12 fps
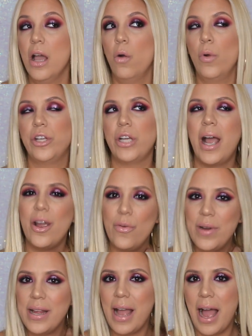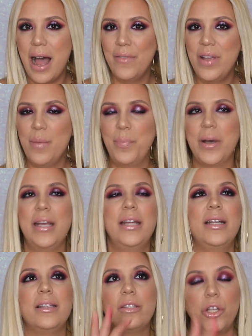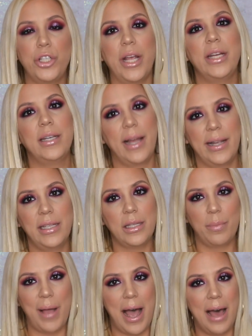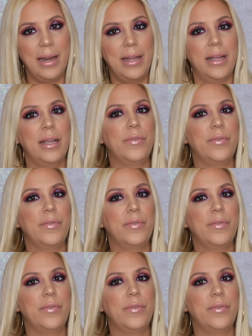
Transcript: which I already have it, but it is such a nice palette.